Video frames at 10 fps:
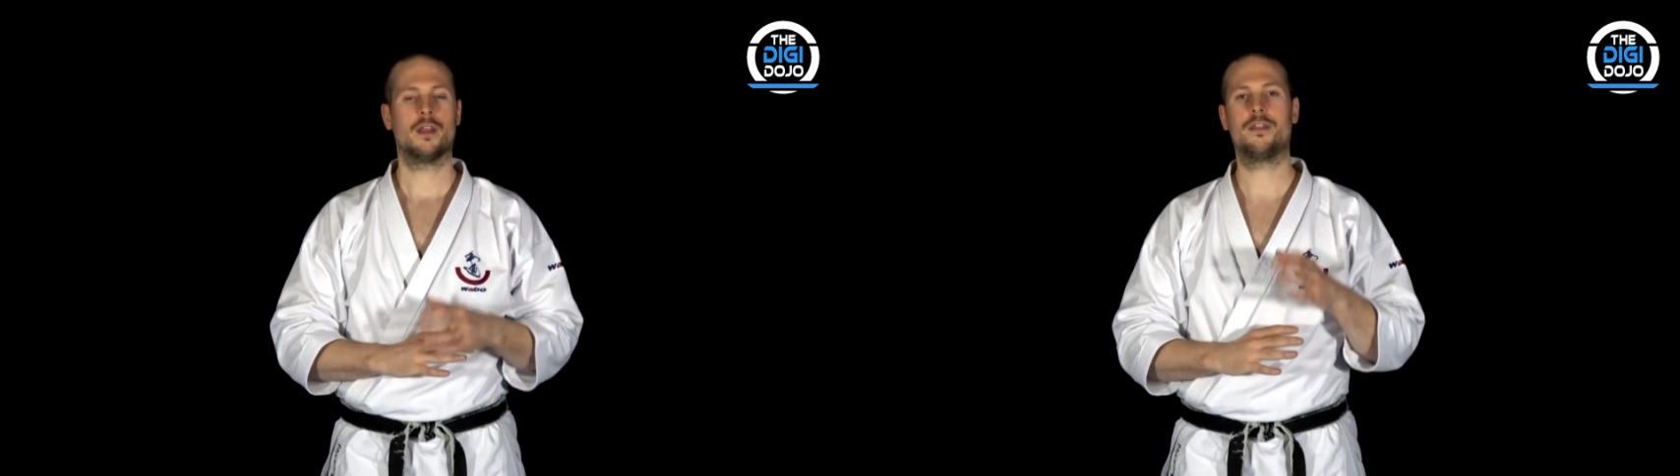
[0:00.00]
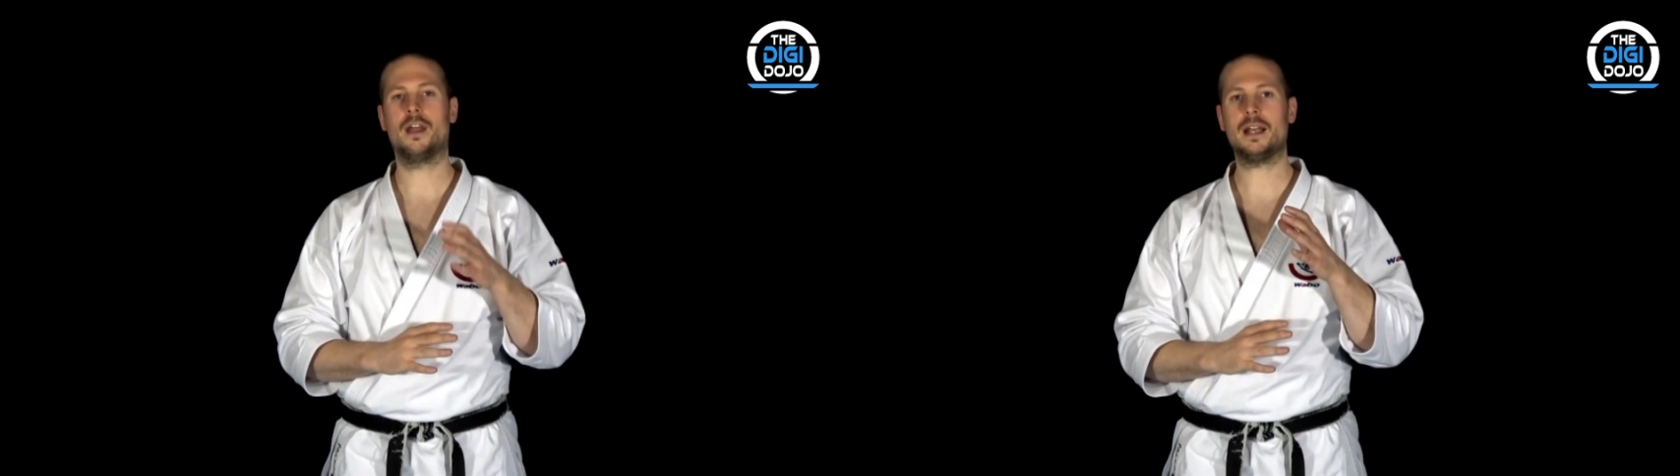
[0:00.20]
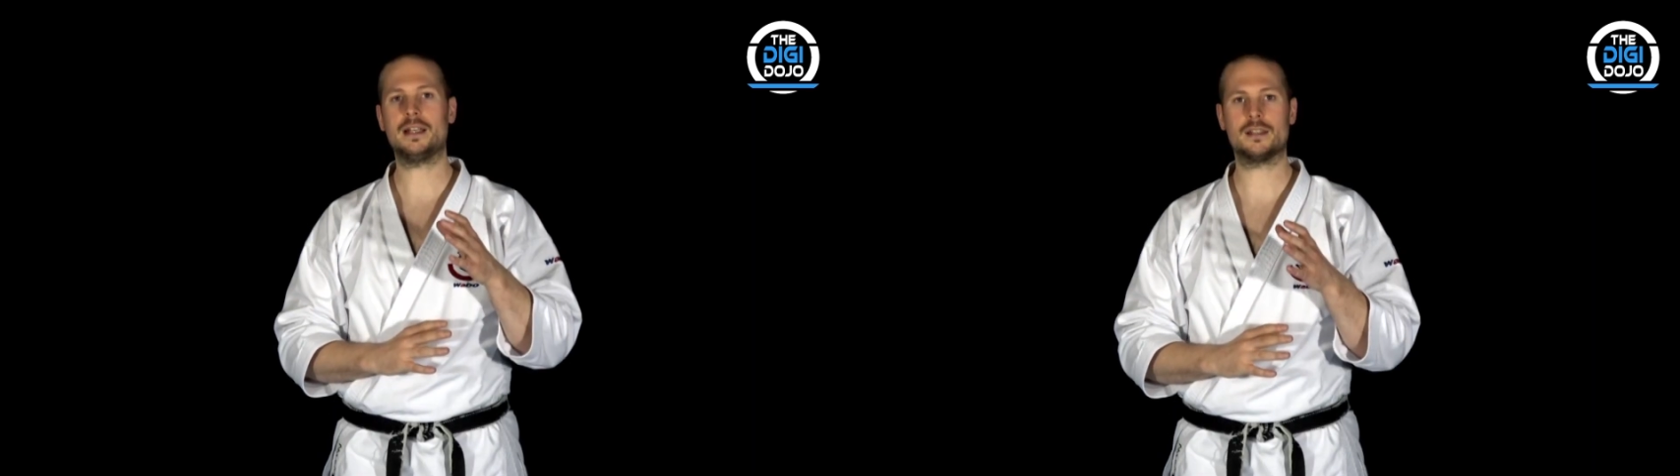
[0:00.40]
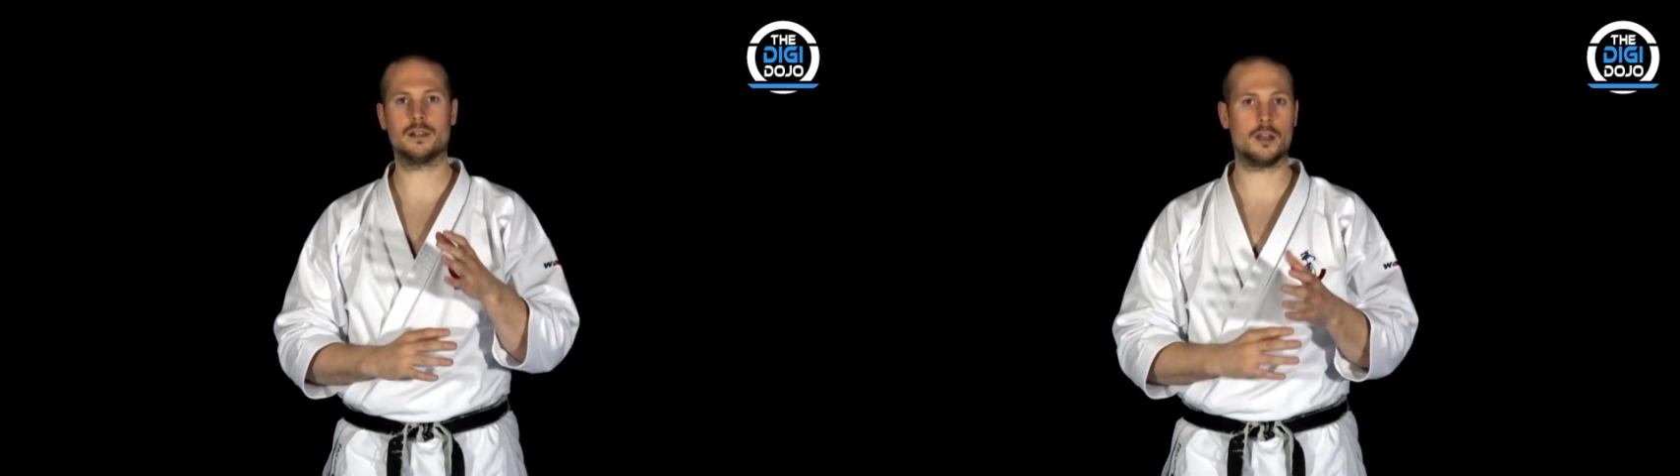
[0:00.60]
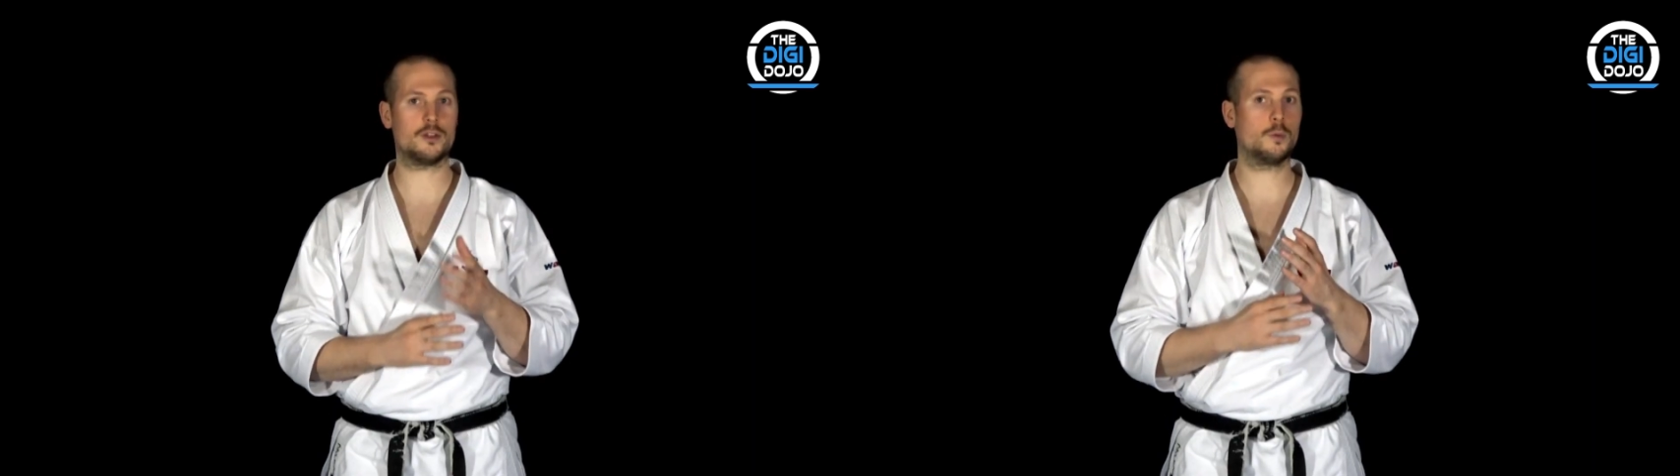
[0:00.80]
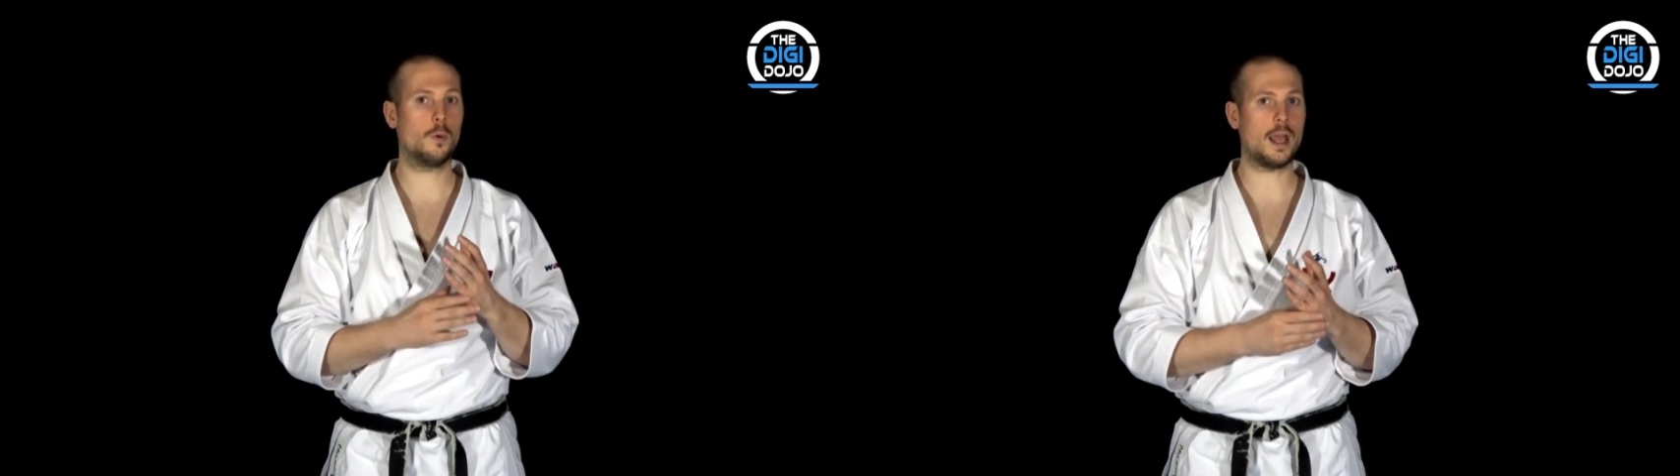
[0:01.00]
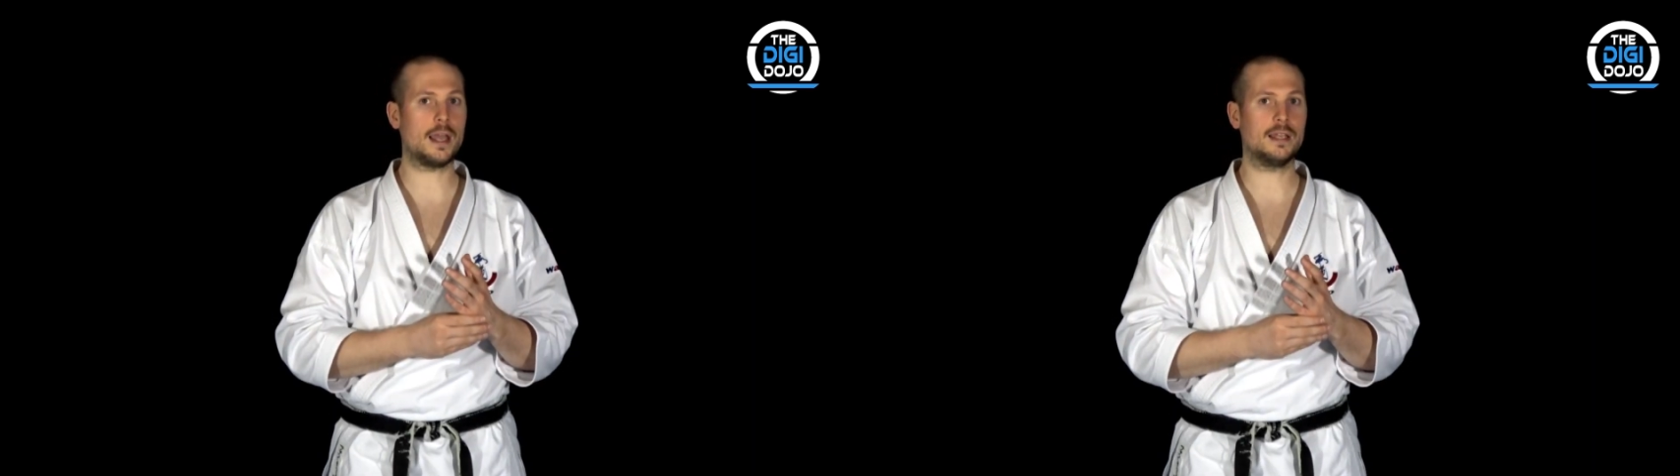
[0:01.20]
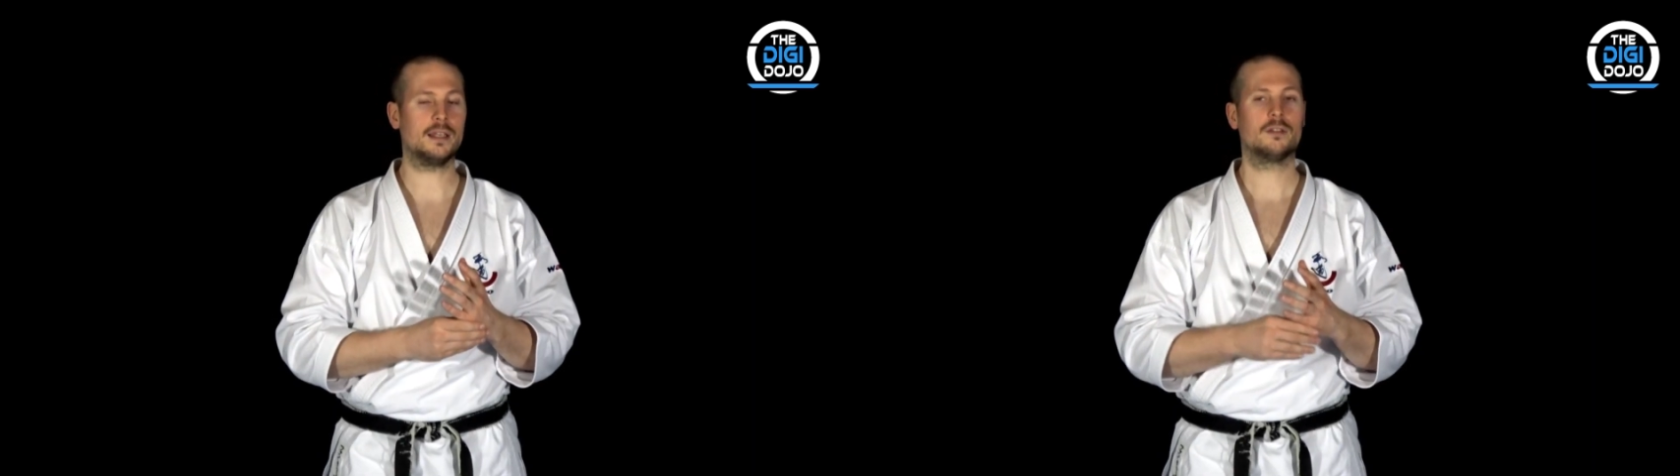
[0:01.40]
That is another
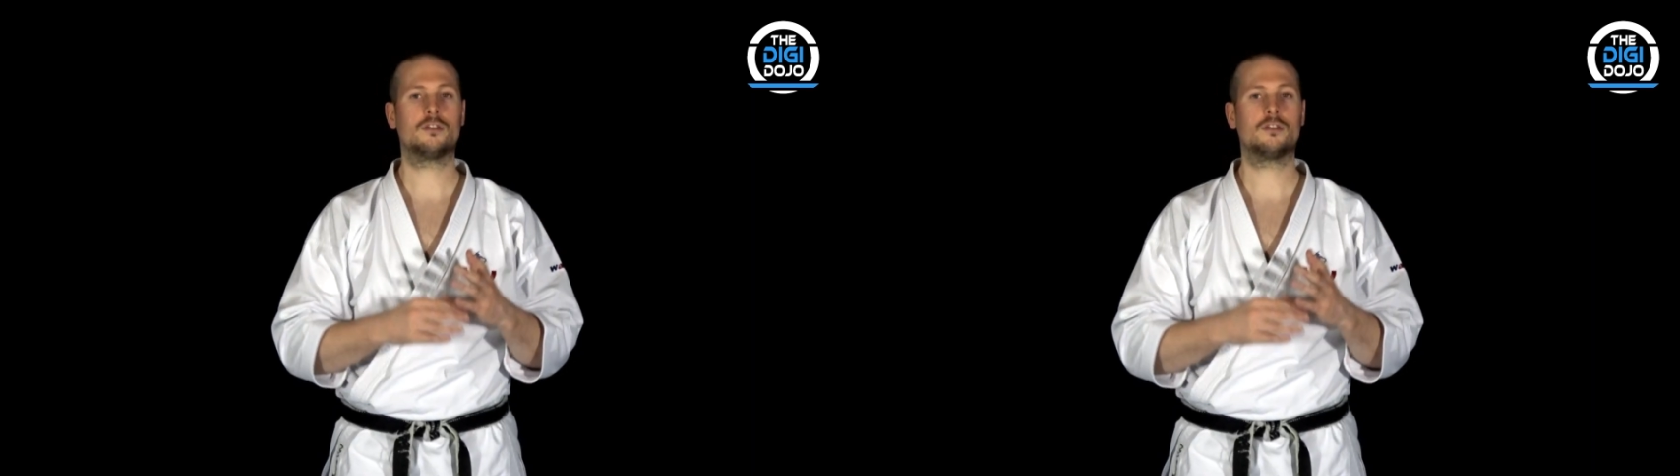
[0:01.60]
way